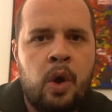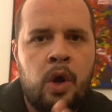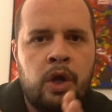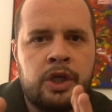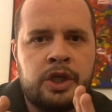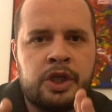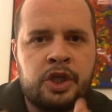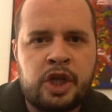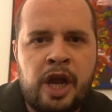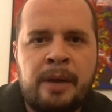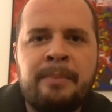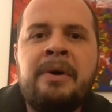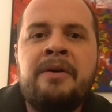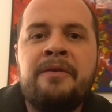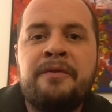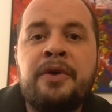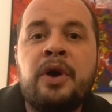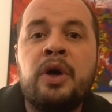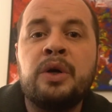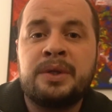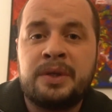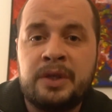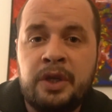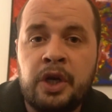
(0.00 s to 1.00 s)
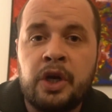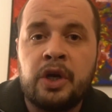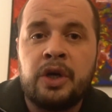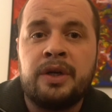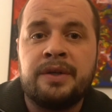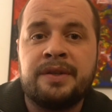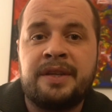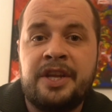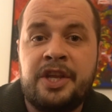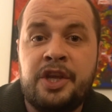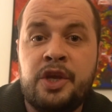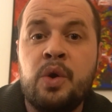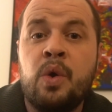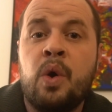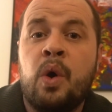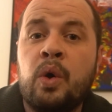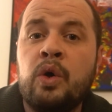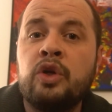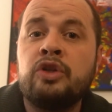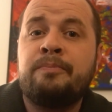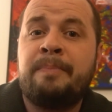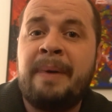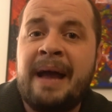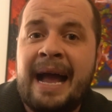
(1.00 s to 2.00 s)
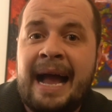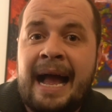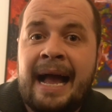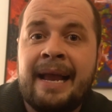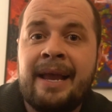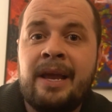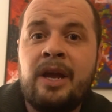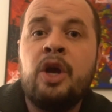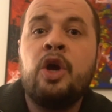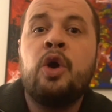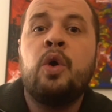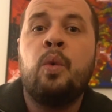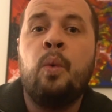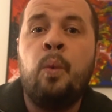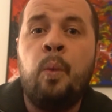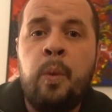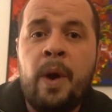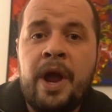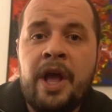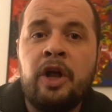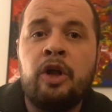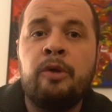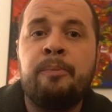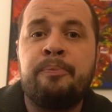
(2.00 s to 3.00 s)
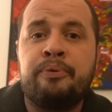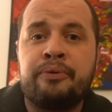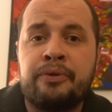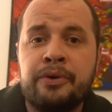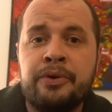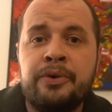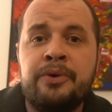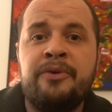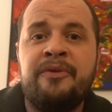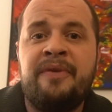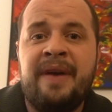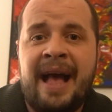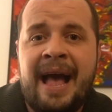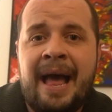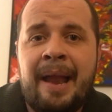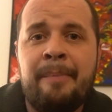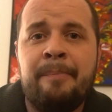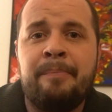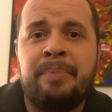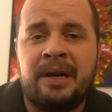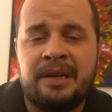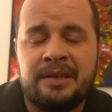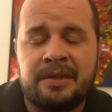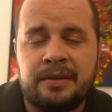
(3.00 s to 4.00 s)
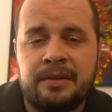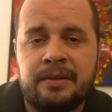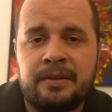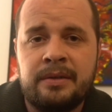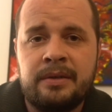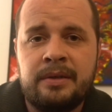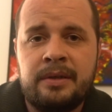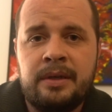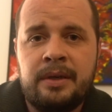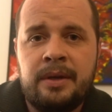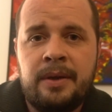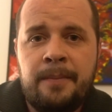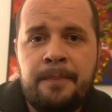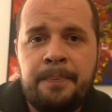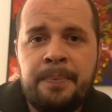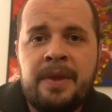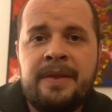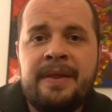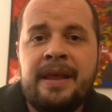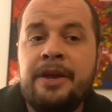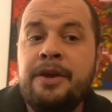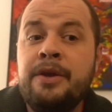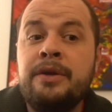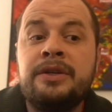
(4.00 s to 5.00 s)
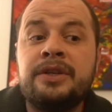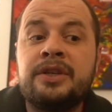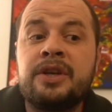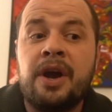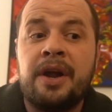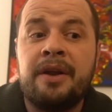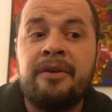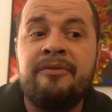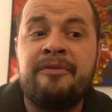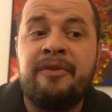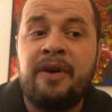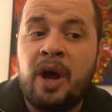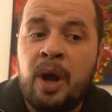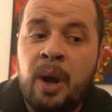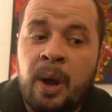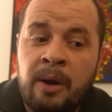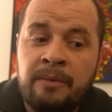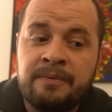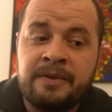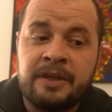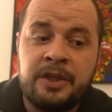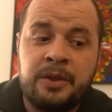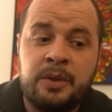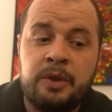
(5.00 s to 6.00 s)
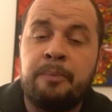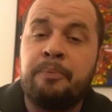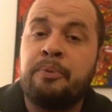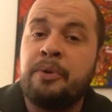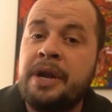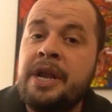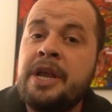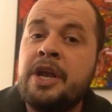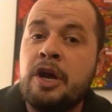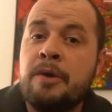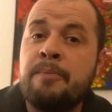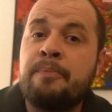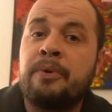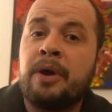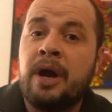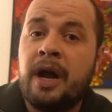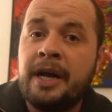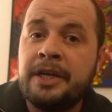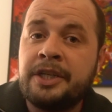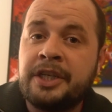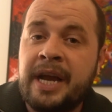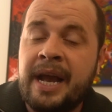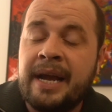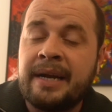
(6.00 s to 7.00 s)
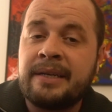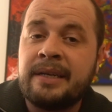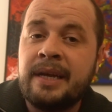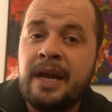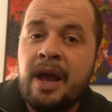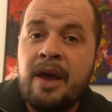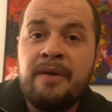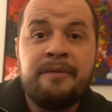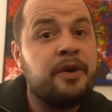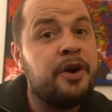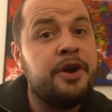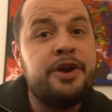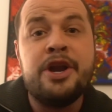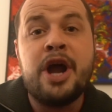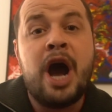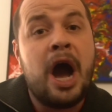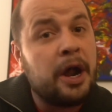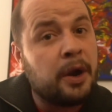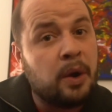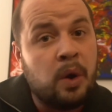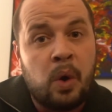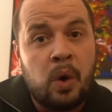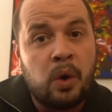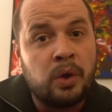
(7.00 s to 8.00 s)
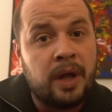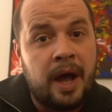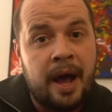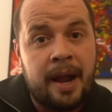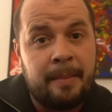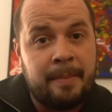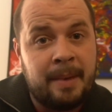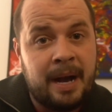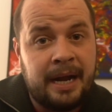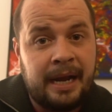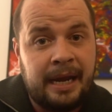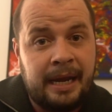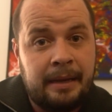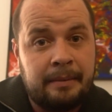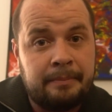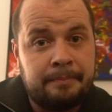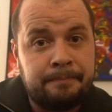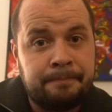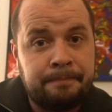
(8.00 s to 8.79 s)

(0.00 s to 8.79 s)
Some of those girls that you hold back will prove het puzzle. Now you just got involved into a pretty good project for not a whole lot of money.